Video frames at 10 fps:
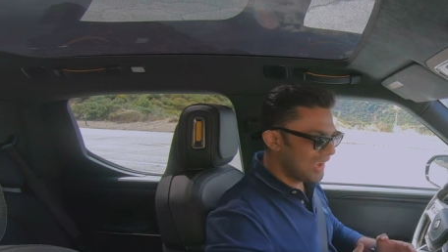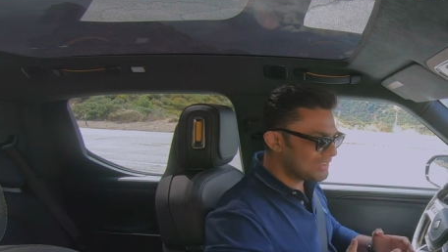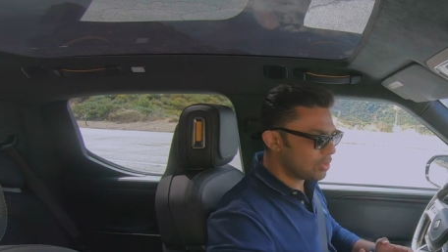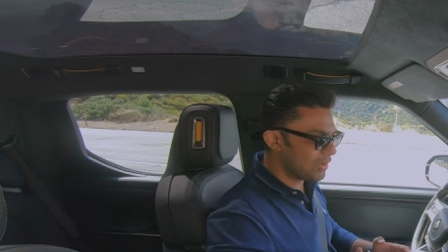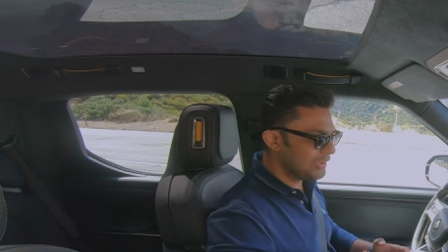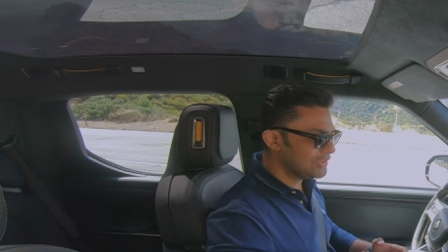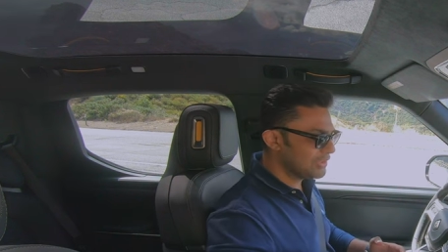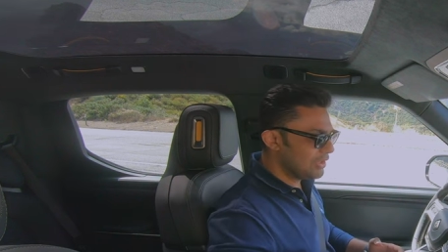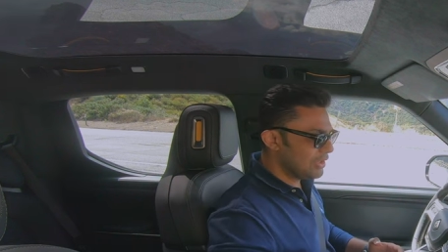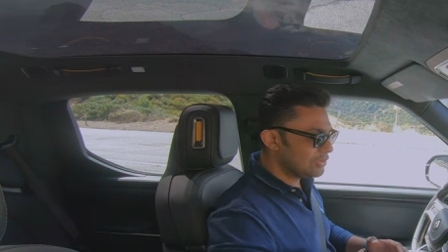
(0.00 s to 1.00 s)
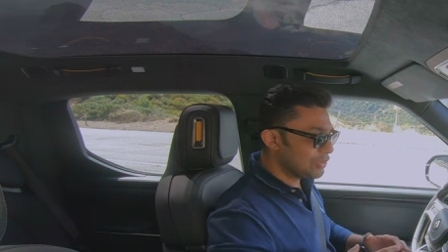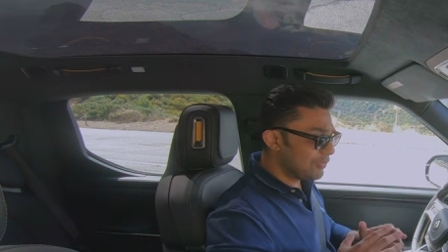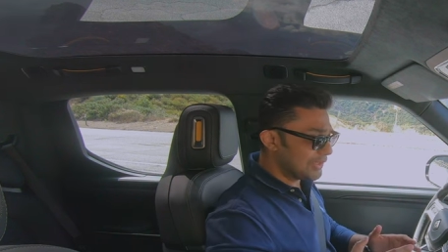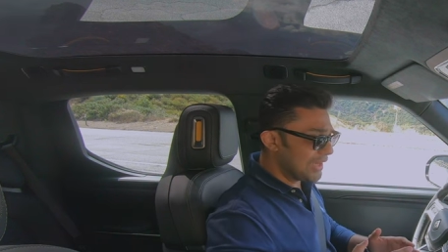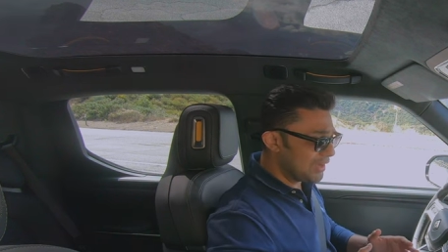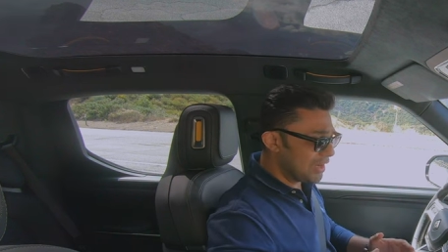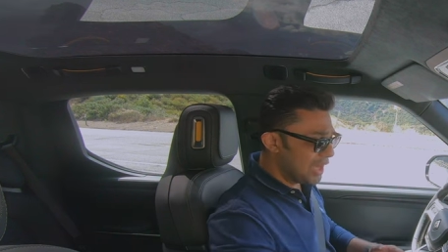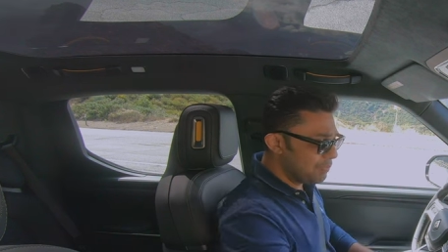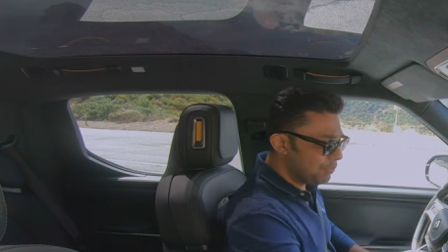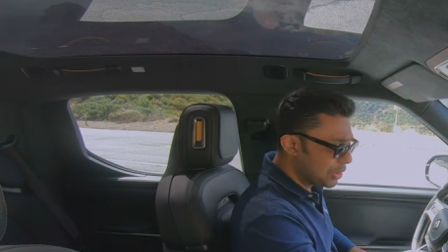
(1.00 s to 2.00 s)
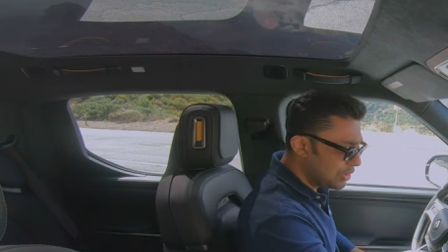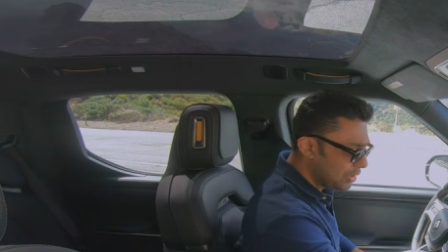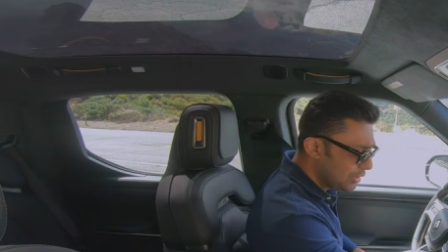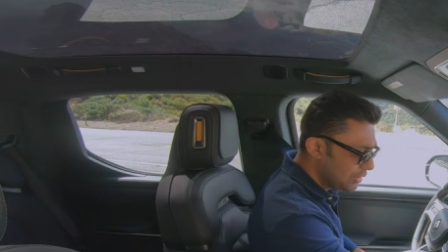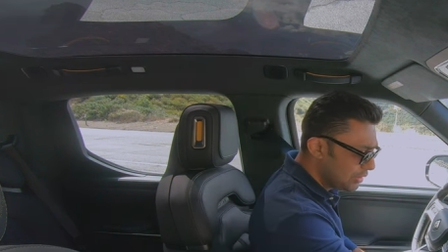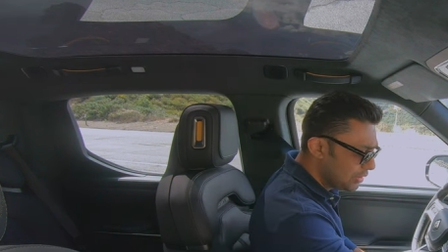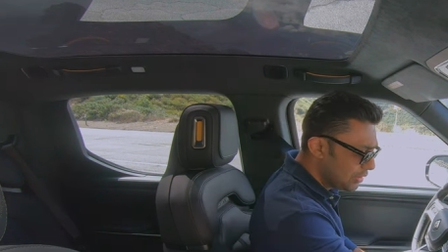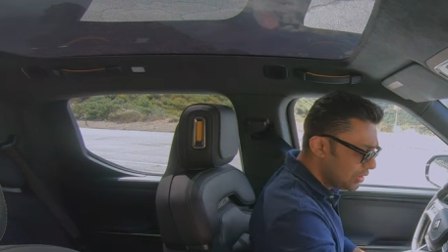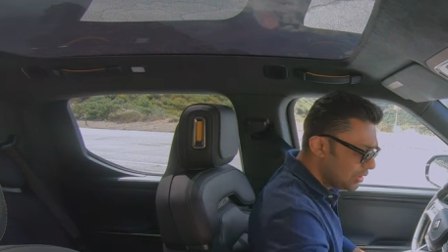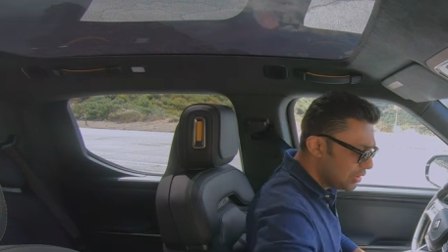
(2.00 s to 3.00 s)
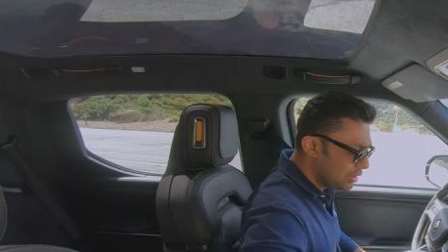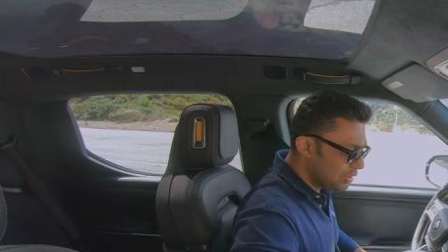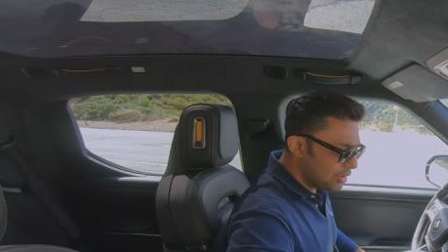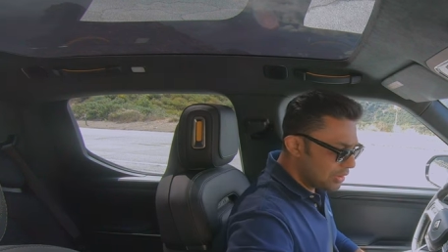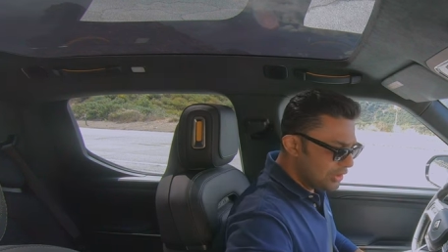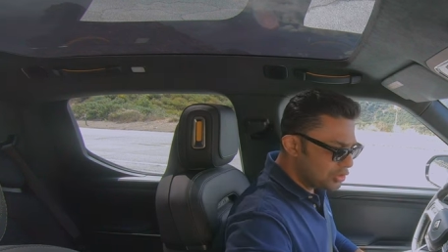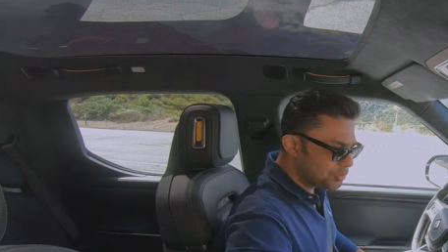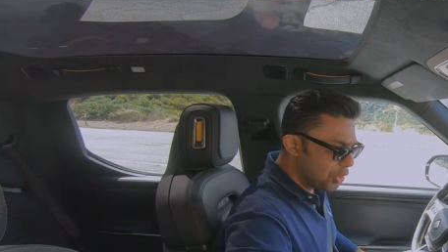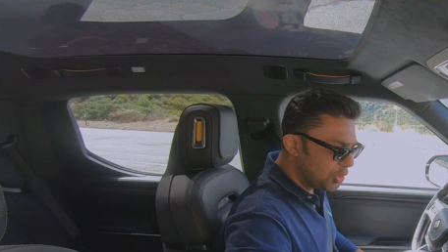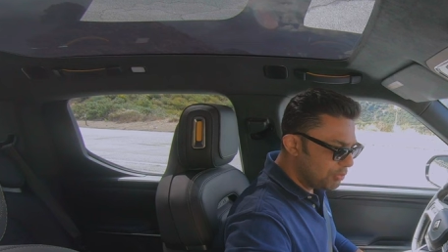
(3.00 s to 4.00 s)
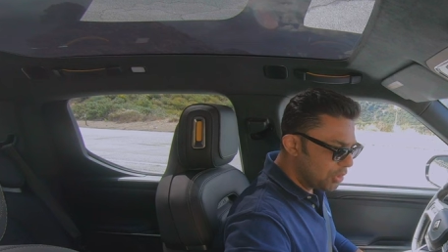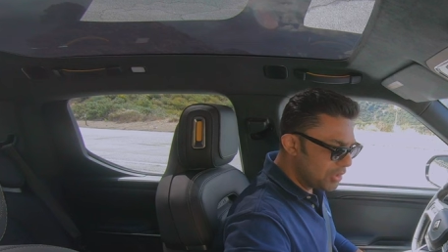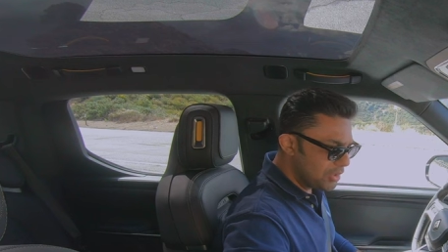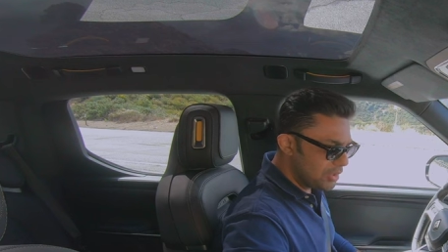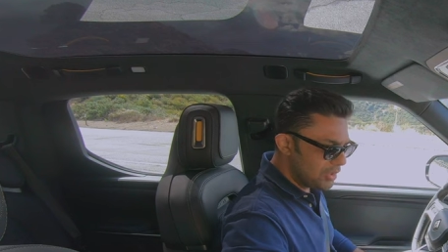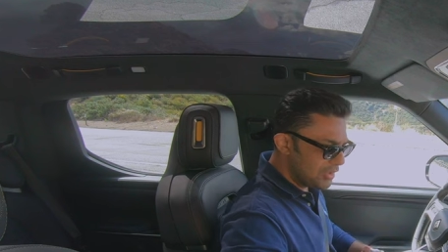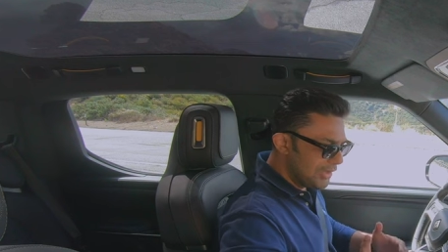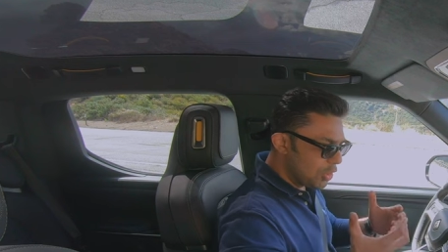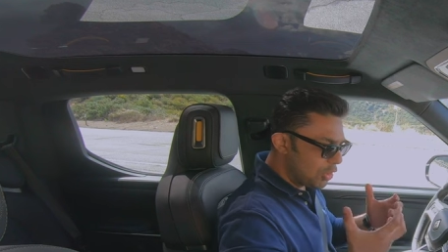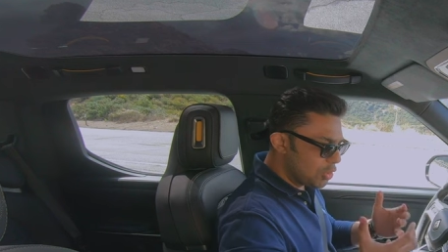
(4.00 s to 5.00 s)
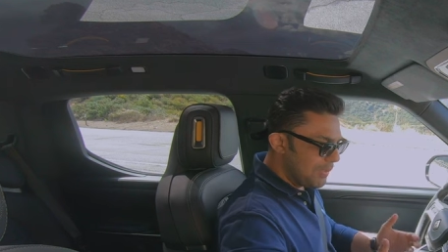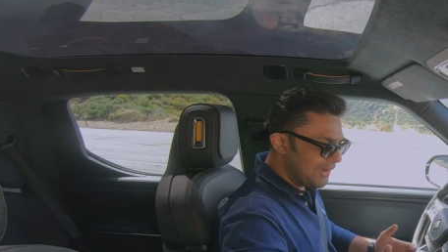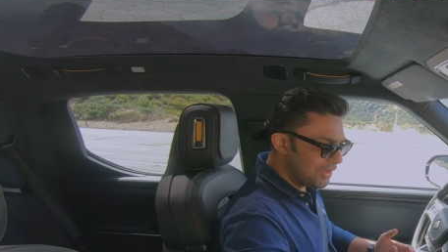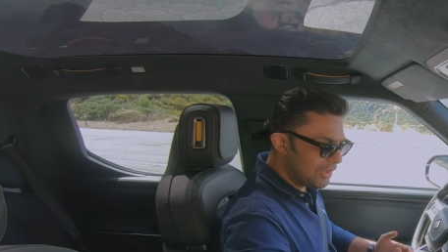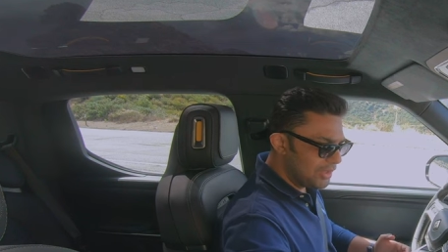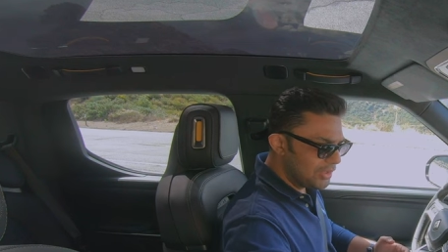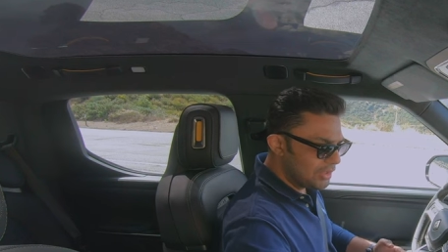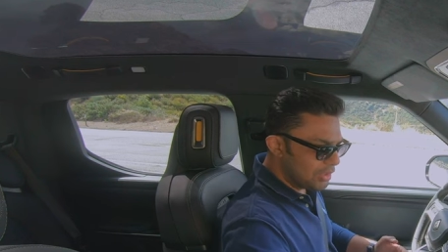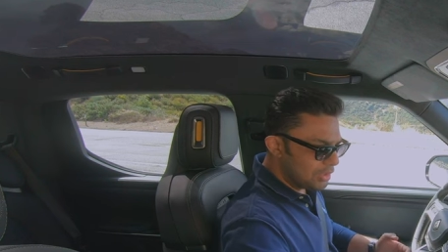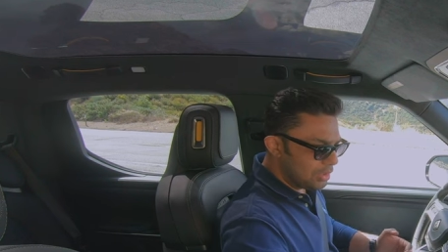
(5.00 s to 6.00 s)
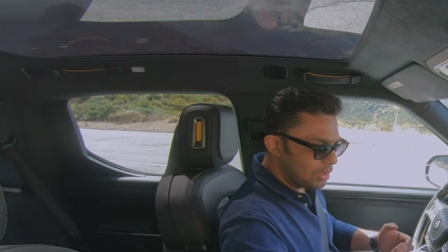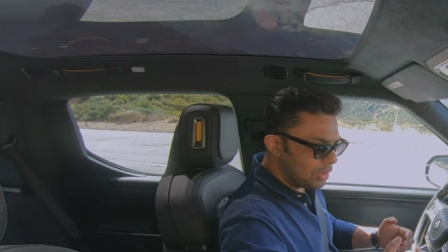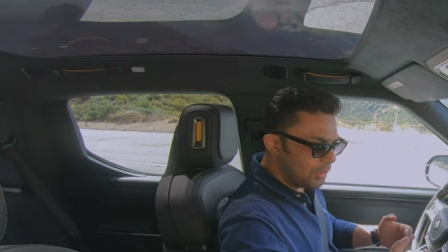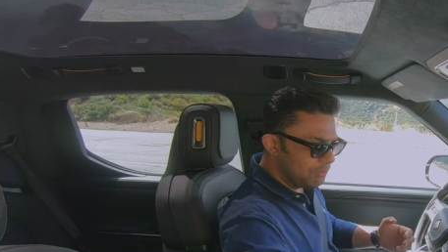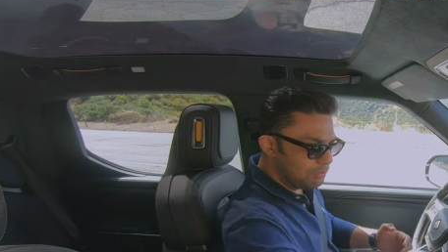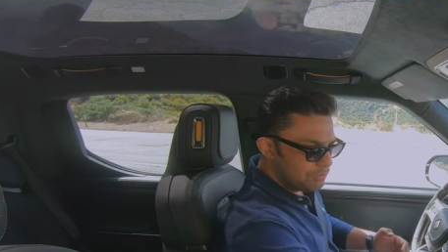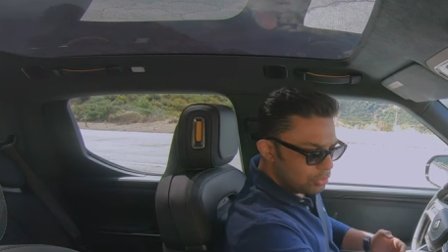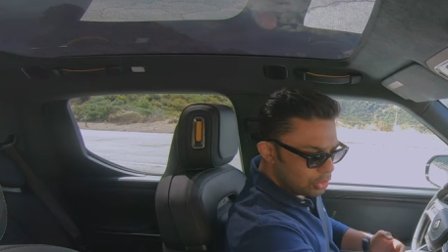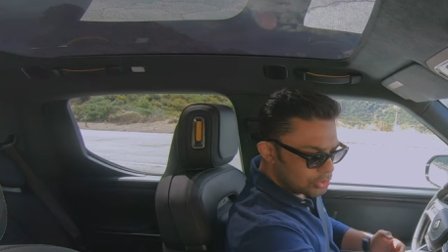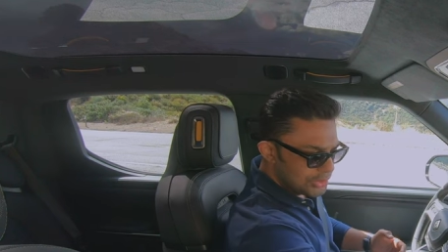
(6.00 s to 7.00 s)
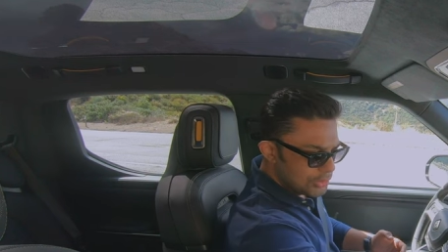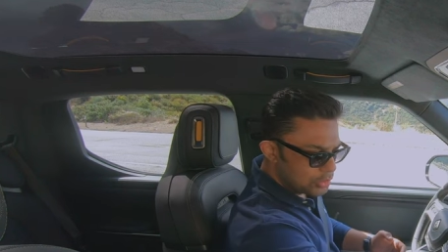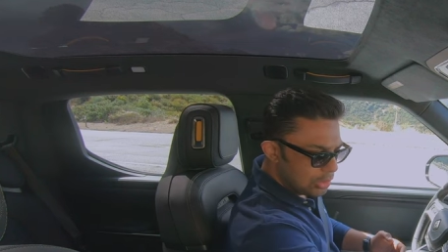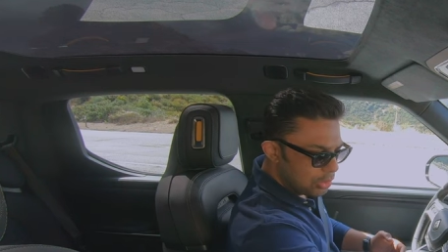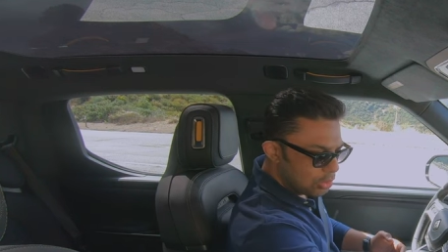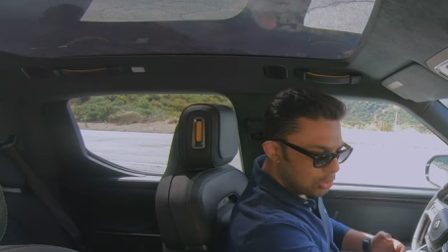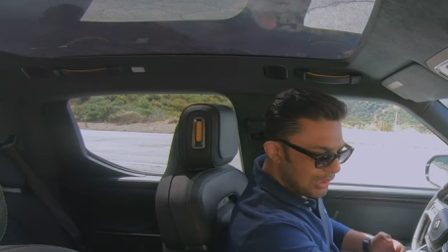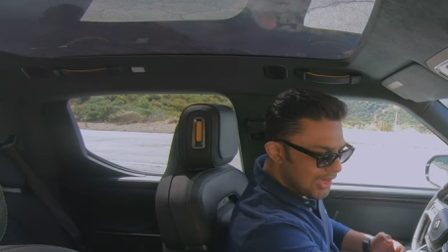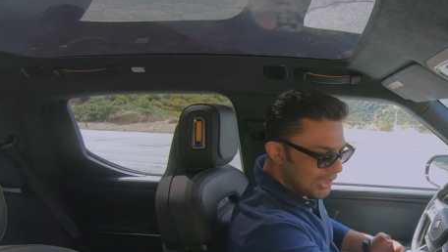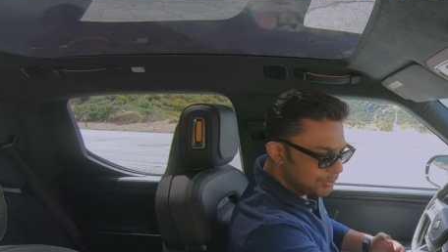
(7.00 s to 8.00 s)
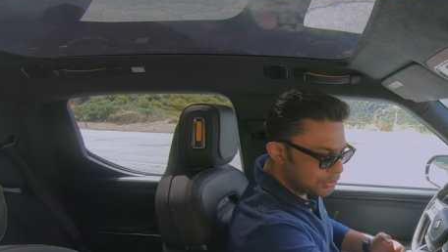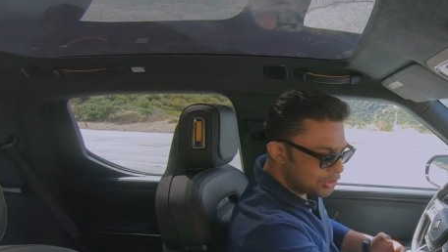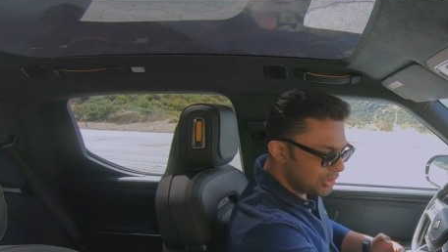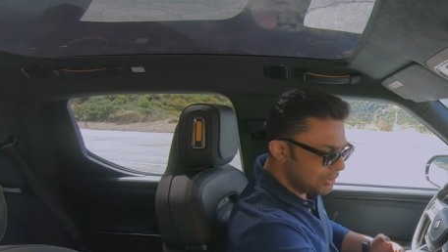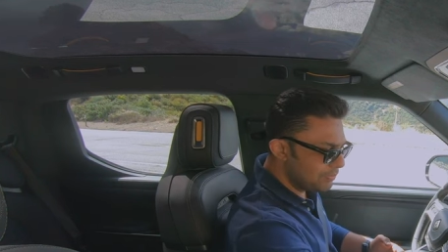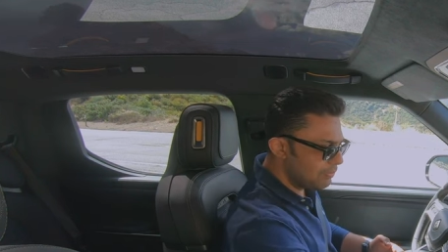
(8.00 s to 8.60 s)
accelerates. So for that, I'll put into sport mode. It automatically uh, goes into the low ride height position